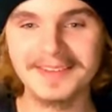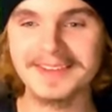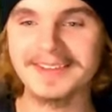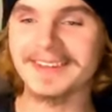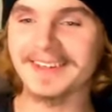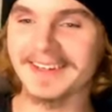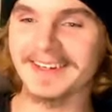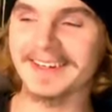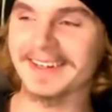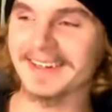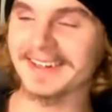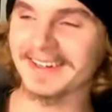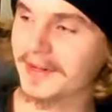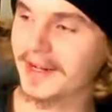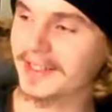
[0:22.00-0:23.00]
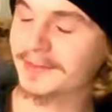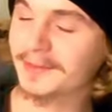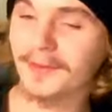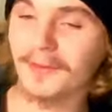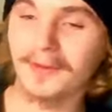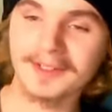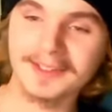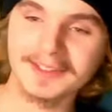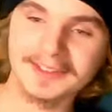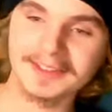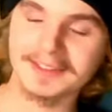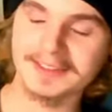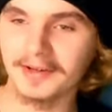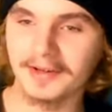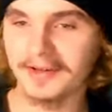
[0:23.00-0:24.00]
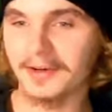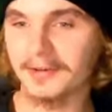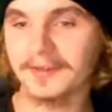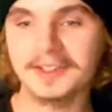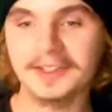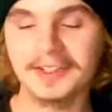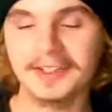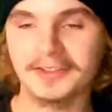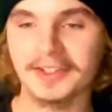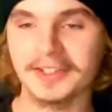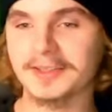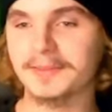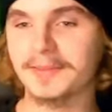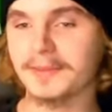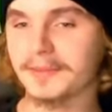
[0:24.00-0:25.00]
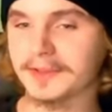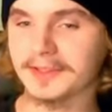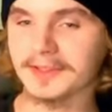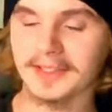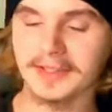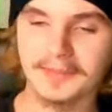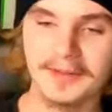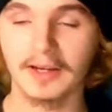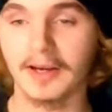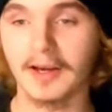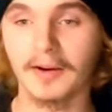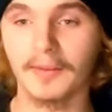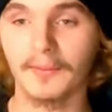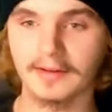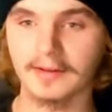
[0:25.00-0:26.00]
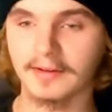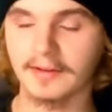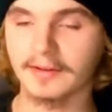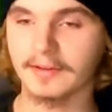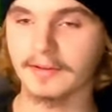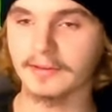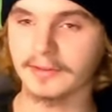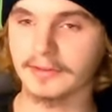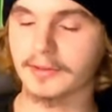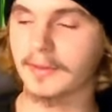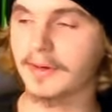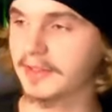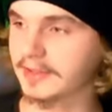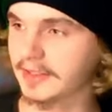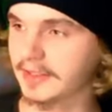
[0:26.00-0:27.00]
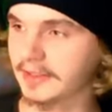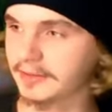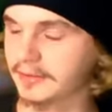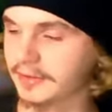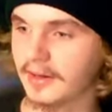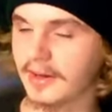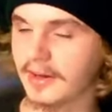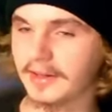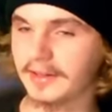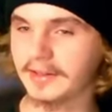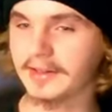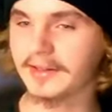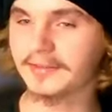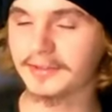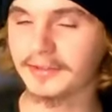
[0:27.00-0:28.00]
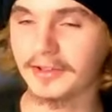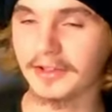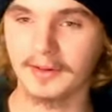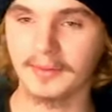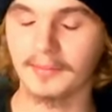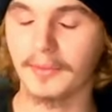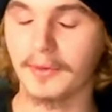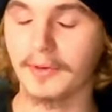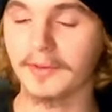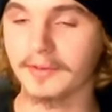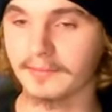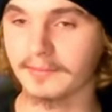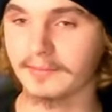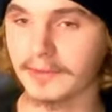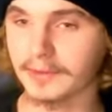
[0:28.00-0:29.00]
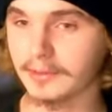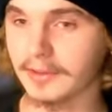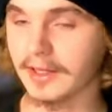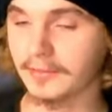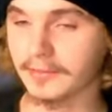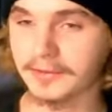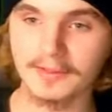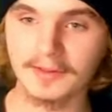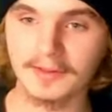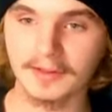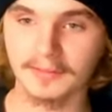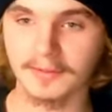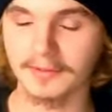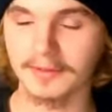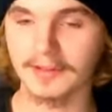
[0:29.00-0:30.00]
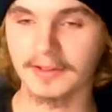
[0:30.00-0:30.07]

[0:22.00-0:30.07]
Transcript: yeah, yeah, yeah. As for qualities, obviously she has to be Muslim. I want a girl who's quite intelligent. Ideally, if she knows more than two languages, that'd be really